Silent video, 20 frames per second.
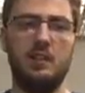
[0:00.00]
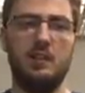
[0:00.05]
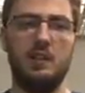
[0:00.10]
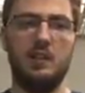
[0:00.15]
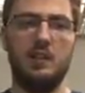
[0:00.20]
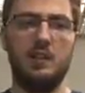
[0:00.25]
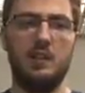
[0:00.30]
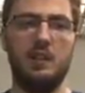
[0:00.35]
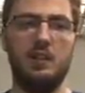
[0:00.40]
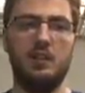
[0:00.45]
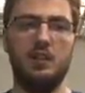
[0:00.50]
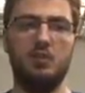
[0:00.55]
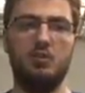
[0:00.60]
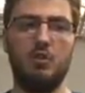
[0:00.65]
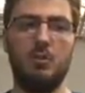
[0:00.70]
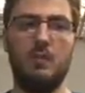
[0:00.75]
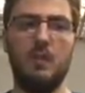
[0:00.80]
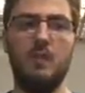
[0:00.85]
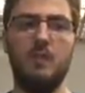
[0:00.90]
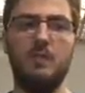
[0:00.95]
style of
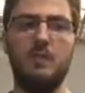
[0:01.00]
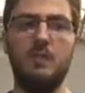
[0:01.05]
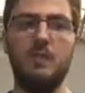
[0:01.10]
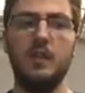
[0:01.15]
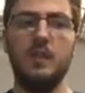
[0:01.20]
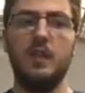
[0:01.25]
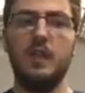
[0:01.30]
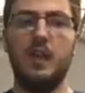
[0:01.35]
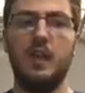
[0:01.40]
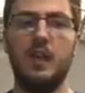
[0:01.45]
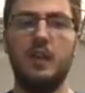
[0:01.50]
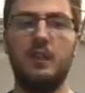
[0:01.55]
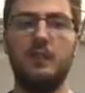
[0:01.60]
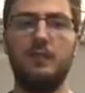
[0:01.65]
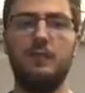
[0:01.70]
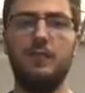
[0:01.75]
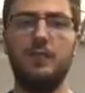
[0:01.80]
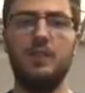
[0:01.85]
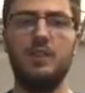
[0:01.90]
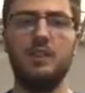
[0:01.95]
drumming and
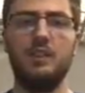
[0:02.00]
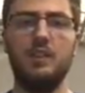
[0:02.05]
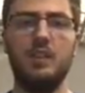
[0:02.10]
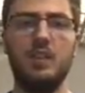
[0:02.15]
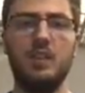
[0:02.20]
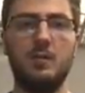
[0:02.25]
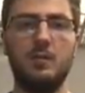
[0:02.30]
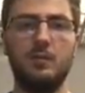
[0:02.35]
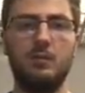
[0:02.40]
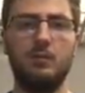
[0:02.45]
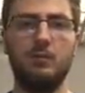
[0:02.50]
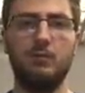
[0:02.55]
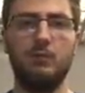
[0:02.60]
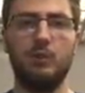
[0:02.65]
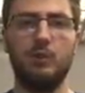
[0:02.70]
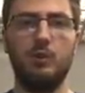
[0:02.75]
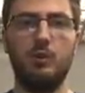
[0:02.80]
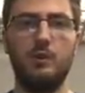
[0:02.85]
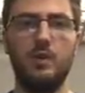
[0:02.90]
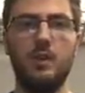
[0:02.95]
features a number of
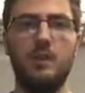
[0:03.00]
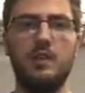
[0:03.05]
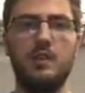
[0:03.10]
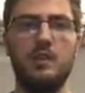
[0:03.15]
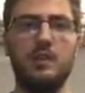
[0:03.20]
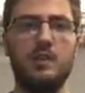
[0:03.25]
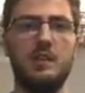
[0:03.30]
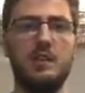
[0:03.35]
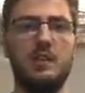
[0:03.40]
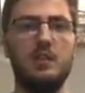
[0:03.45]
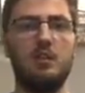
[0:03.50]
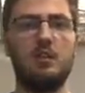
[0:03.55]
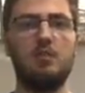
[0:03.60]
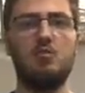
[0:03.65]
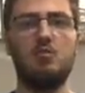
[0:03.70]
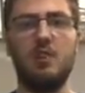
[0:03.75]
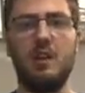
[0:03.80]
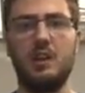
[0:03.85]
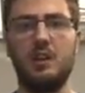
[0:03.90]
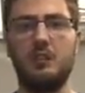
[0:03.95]
rudiments such as
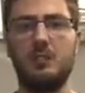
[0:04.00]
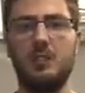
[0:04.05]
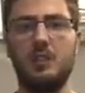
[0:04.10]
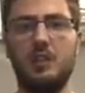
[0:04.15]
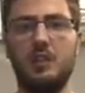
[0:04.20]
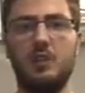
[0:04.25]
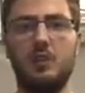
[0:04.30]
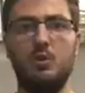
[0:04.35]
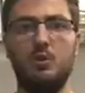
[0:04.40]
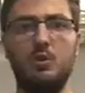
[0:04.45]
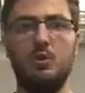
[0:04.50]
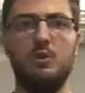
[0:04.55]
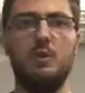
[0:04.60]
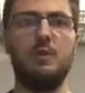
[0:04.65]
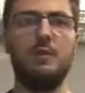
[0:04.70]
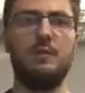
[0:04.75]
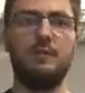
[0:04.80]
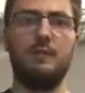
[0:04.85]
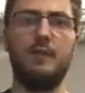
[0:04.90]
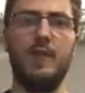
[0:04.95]
Ratamacues,
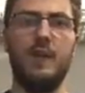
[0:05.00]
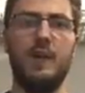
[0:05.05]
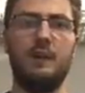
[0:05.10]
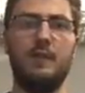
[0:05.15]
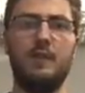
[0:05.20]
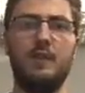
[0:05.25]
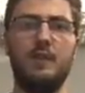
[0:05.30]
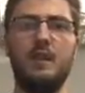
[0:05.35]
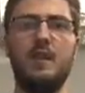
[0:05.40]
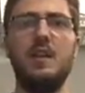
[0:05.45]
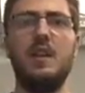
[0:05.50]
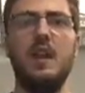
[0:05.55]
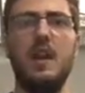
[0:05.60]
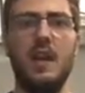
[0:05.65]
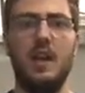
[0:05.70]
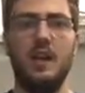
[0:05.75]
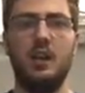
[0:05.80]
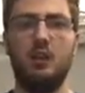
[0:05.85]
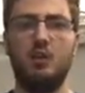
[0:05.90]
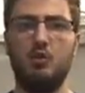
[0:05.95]
flams
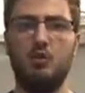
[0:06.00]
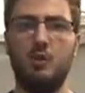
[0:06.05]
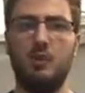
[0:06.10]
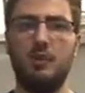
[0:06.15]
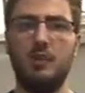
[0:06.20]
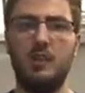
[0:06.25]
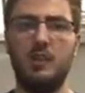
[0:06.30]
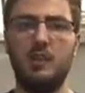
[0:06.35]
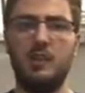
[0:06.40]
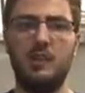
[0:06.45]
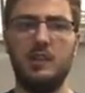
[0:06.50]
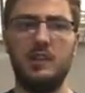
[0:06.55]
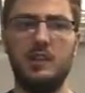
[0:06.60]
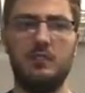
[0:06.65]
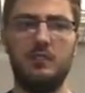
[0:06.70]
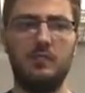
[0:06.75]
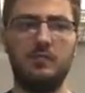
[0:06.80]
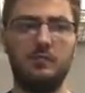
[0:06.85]
and triplets.